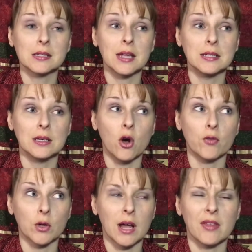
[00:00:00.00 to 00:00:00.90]
They did
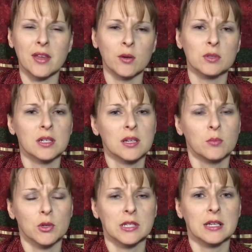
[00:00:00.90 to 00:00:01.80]
offer, I think it was a
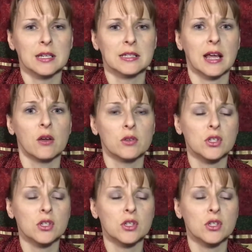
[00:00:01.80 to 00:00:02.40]
10% discount.